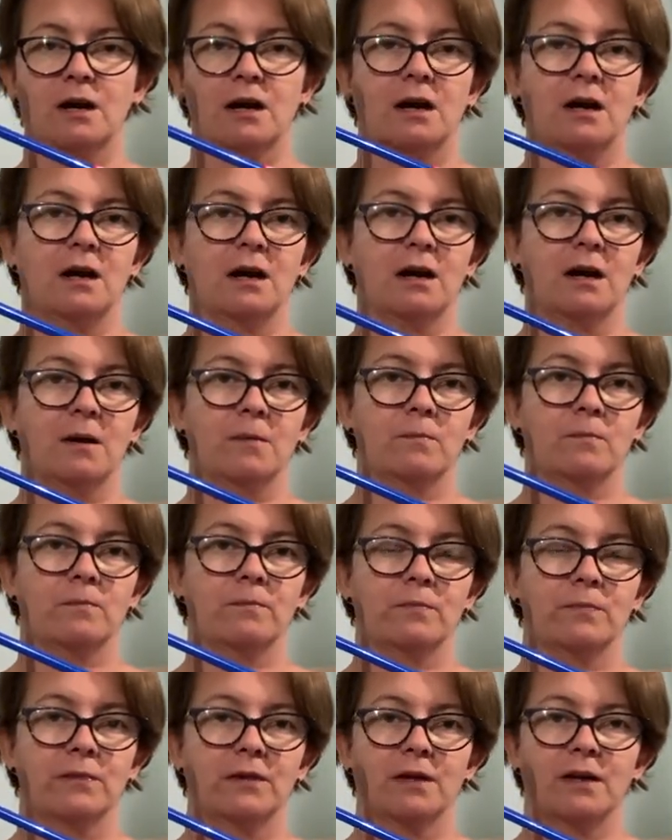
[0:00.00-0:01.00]

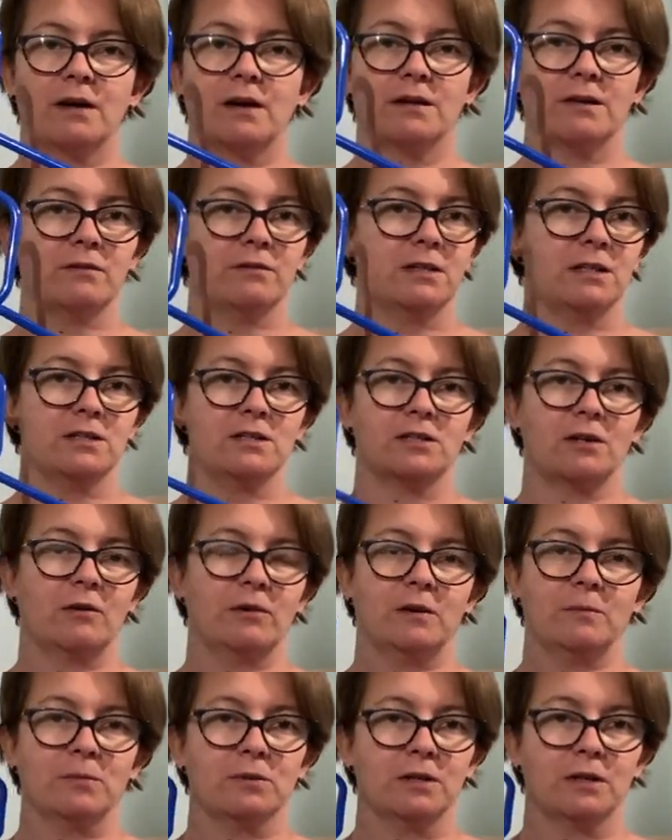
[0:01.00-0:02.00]
Um, I don't need to show
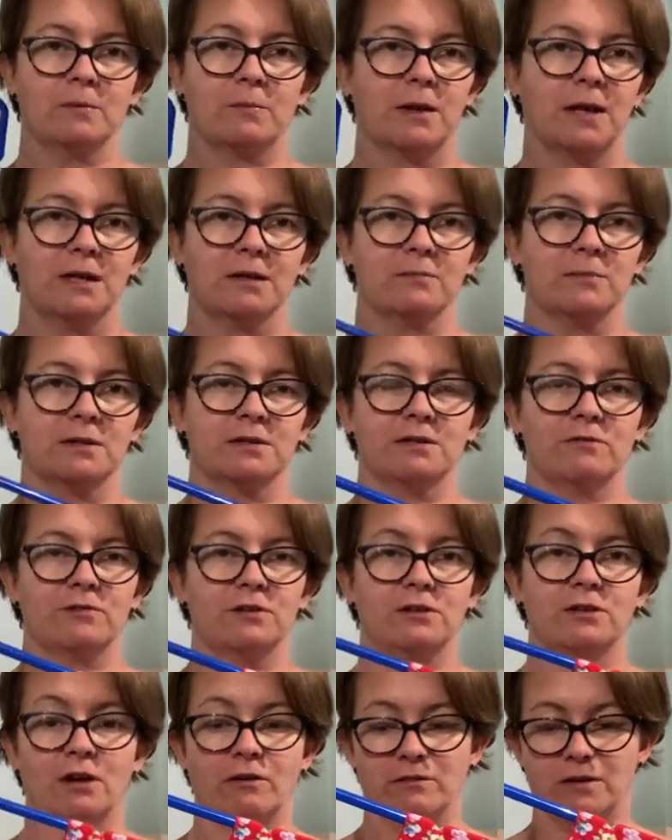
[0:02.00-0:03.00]
anybody the pattern because if you
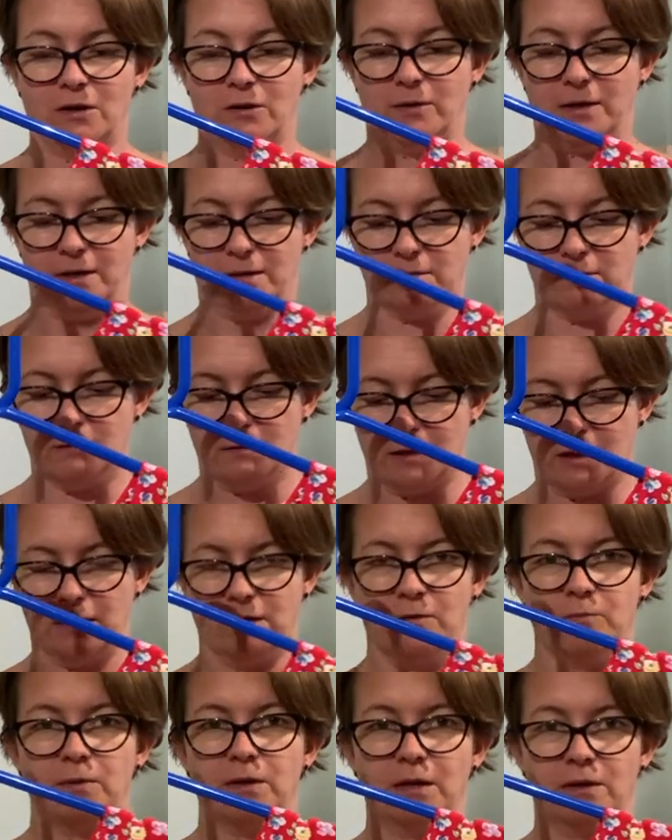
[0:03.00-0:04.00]
don't know it, then
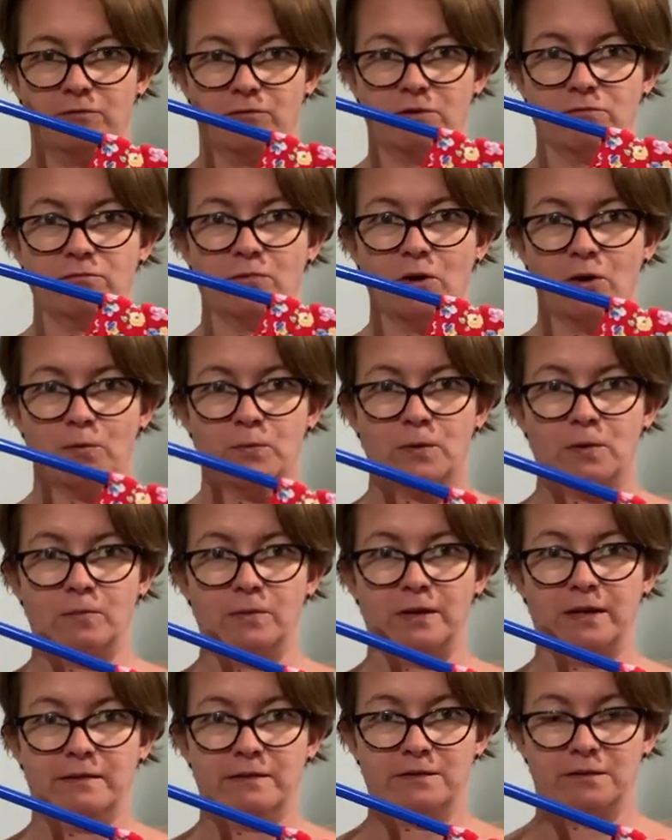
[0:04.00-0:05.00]
you've been under a rock
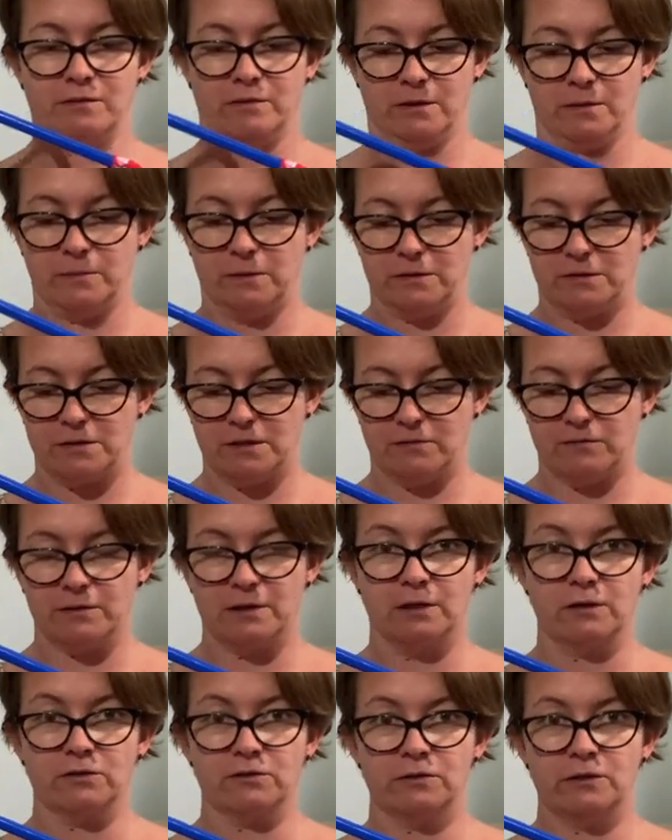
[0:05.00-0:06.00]
probably in the sewing community for the
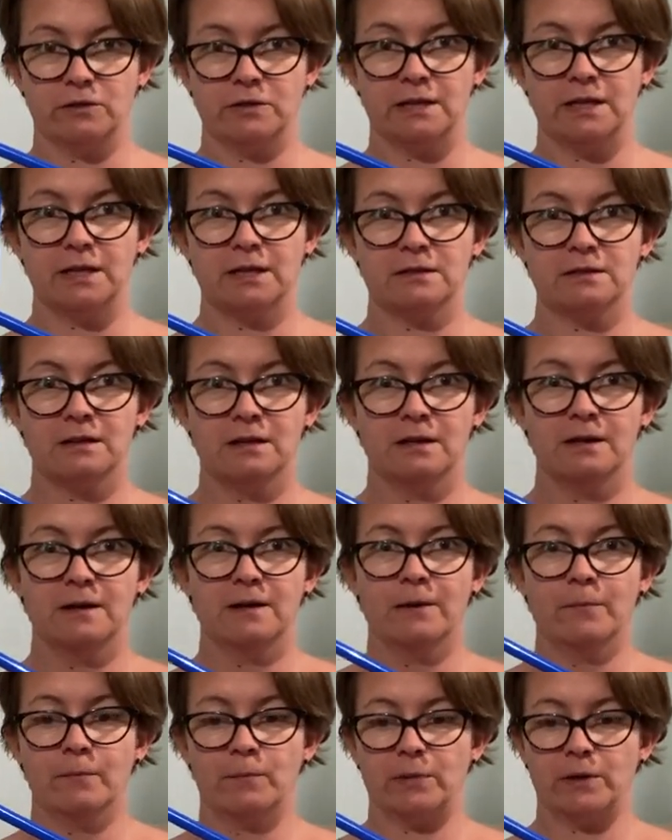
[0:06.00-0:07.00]
last few years.
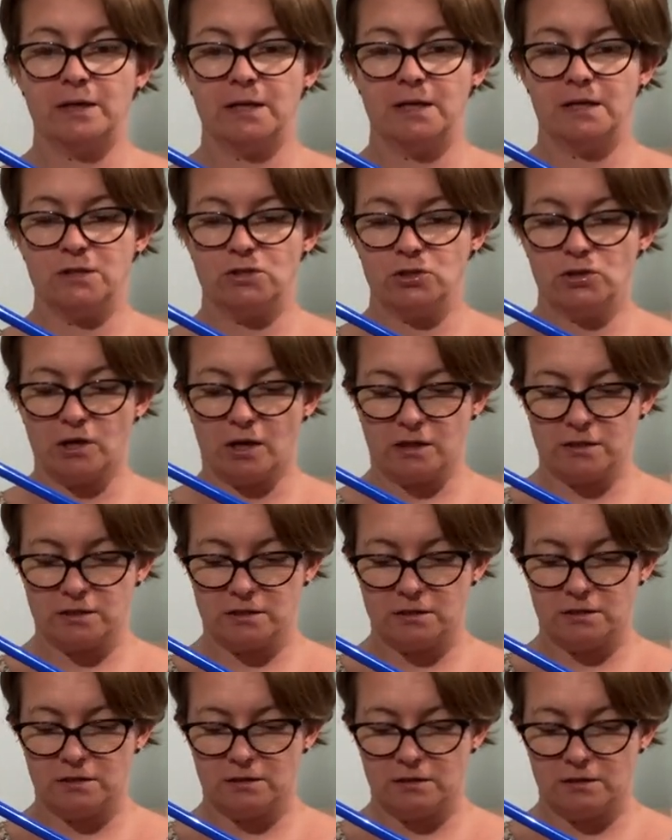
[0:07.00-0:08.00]
But it is
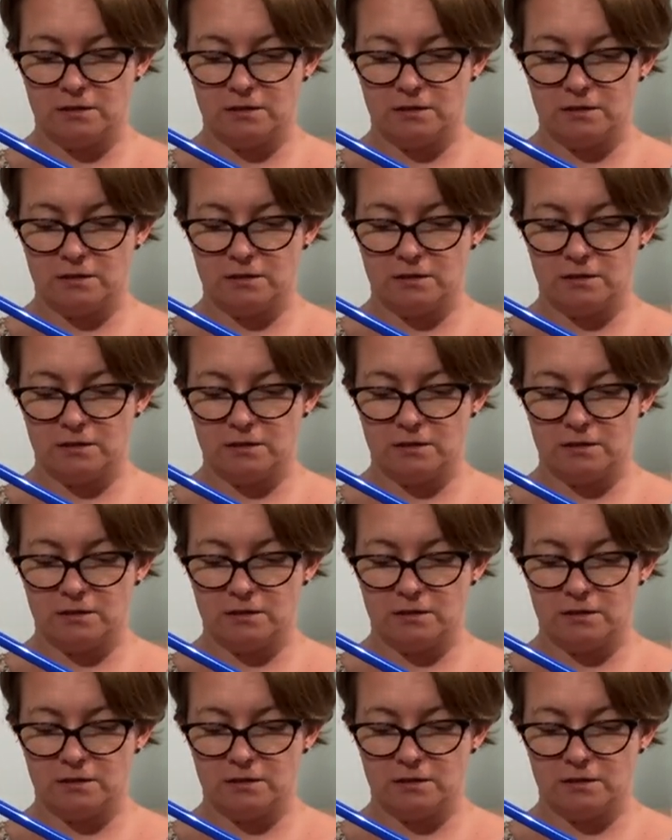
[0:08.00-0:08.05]
just